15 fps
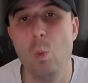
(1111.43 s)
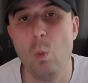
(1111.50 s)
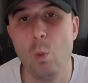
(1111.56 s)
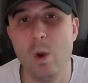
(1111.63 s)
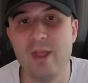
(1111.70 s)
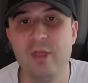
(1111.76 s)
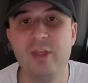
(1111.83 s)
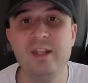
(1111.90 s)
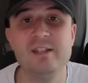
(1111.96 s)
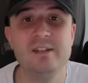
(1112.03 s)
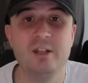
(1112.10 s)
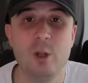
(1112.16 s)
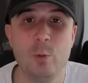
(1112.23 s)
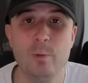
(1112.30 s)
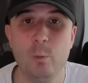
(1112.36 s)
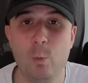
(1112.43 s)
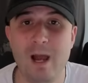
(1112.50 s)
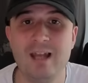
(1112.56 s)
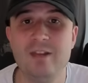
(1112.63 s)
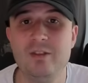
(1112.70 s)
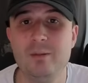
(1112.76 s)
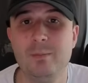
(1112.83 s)
When things are going
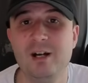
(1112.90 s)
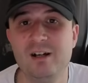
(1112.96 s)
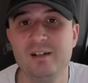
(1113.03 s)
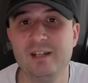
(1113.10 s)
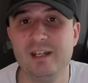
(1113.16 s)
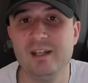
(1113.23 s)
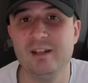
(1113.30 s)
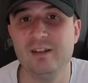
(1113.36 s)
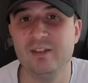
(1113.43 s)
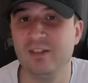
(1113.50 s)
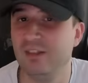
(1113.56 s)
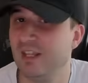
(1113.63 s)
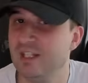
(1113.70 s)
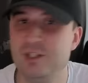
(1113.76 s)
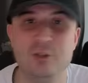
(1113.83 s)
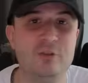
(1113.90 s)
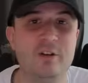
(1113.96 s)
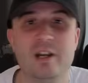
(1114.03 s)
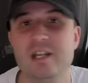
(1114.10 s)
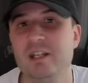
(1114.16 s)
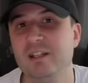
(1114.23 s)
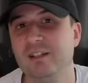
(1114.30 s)
well in the market, they do
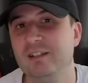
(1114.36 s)
great.